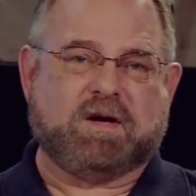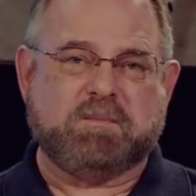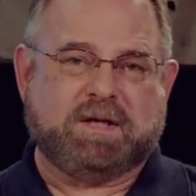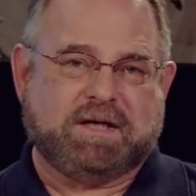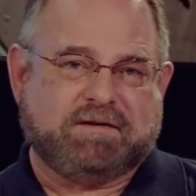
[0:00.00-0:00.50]
a
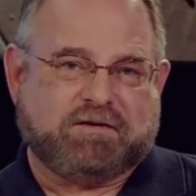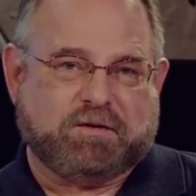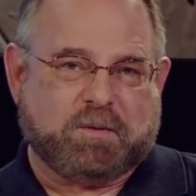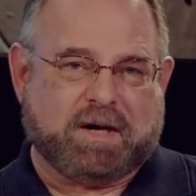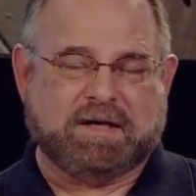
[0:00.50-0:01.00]
minute
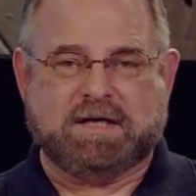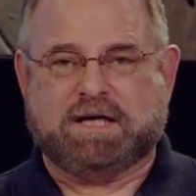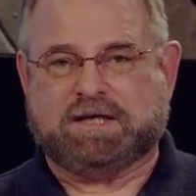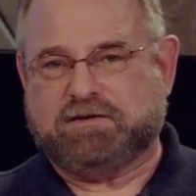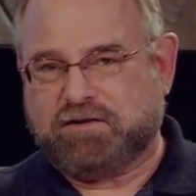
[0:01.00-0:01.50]
to uh,
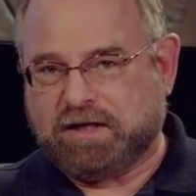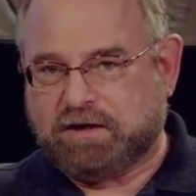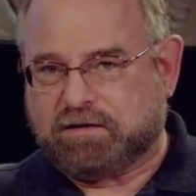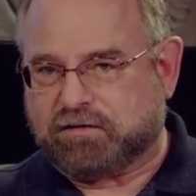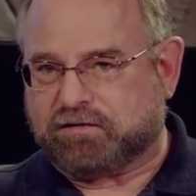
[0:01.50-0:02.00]

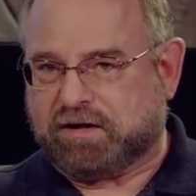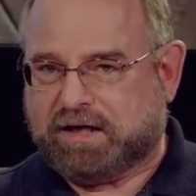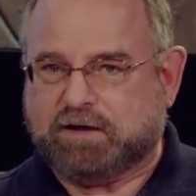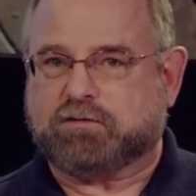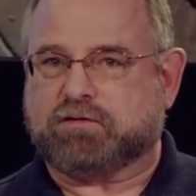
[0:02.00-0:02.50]
continue this
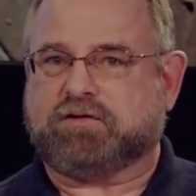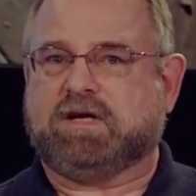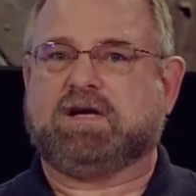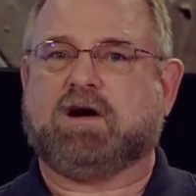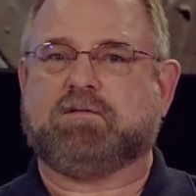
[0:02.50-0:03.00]
interesting
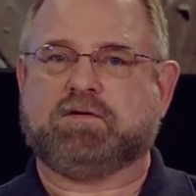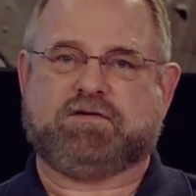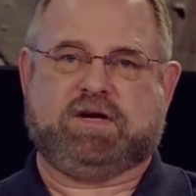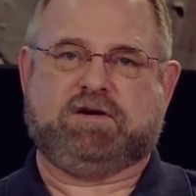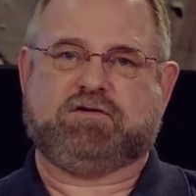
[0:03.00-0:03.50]

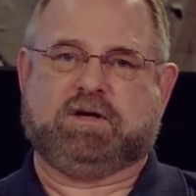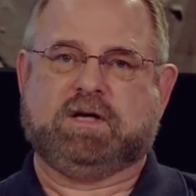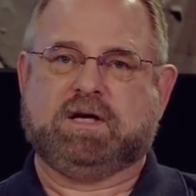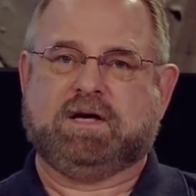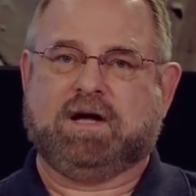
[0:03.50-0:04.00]
conversation
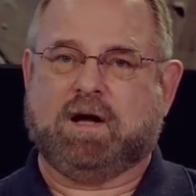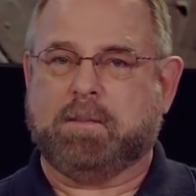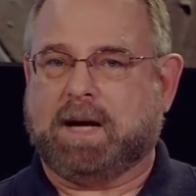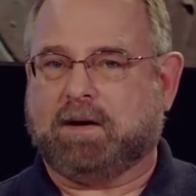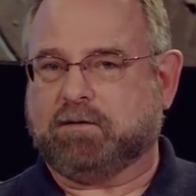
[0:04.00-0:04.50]

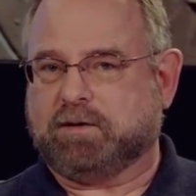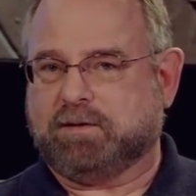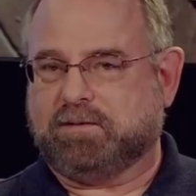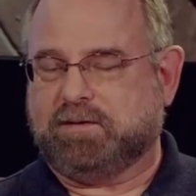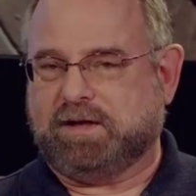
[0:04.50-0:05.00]
about,
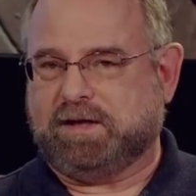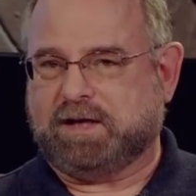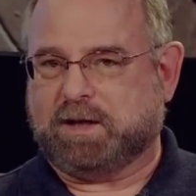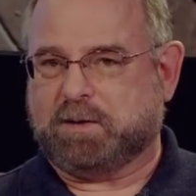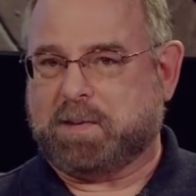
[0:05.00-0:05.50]
the,
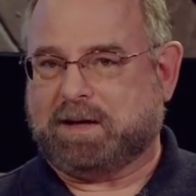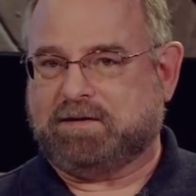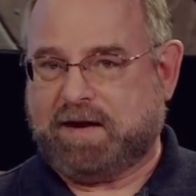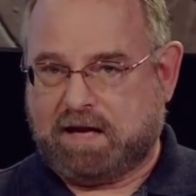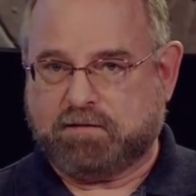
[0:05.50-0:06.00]
uh, about
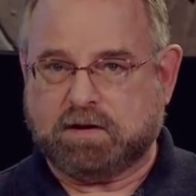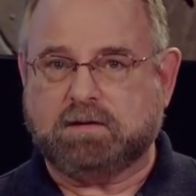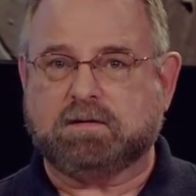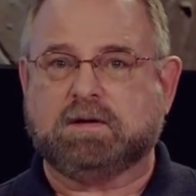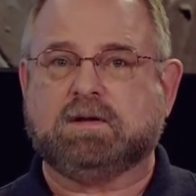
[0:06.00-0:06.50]
David,
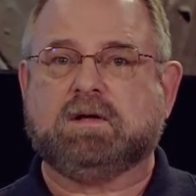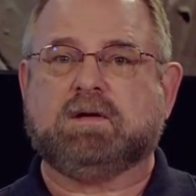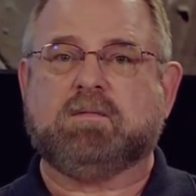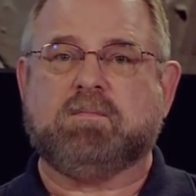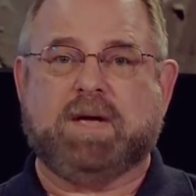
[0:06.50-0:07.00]

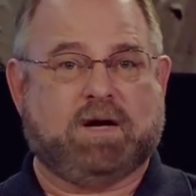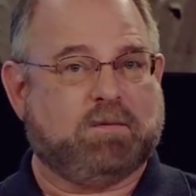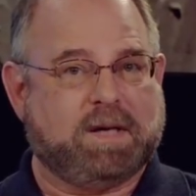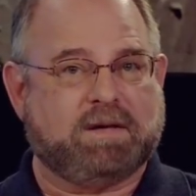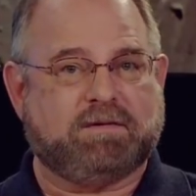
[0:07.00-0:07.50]
man or
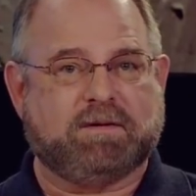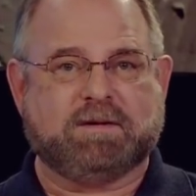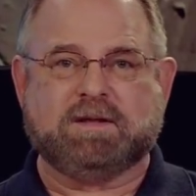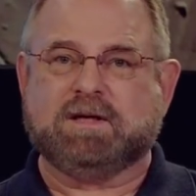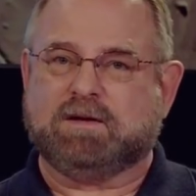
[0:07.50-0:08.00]
myth,
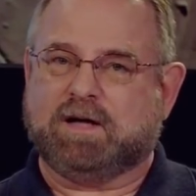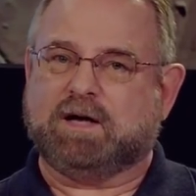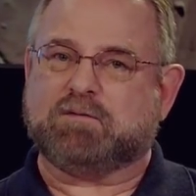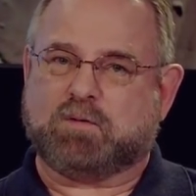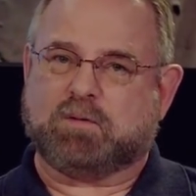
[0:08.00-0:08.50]

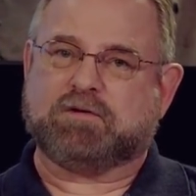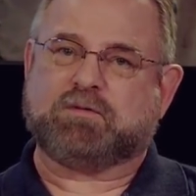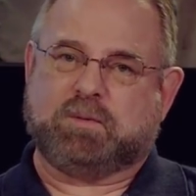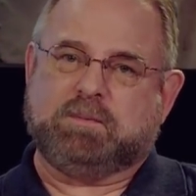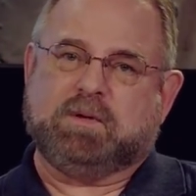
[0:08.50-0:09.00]
and of
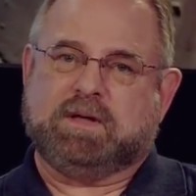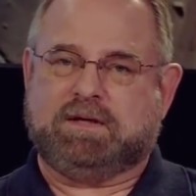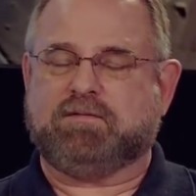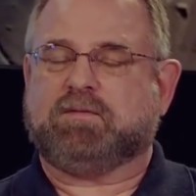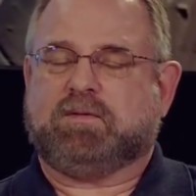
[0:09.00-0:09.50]
course, we
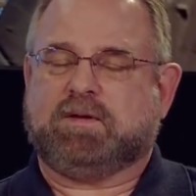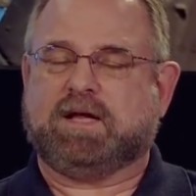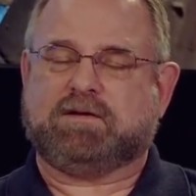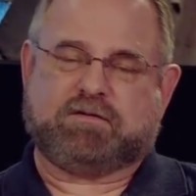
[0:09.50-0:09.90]
believe that the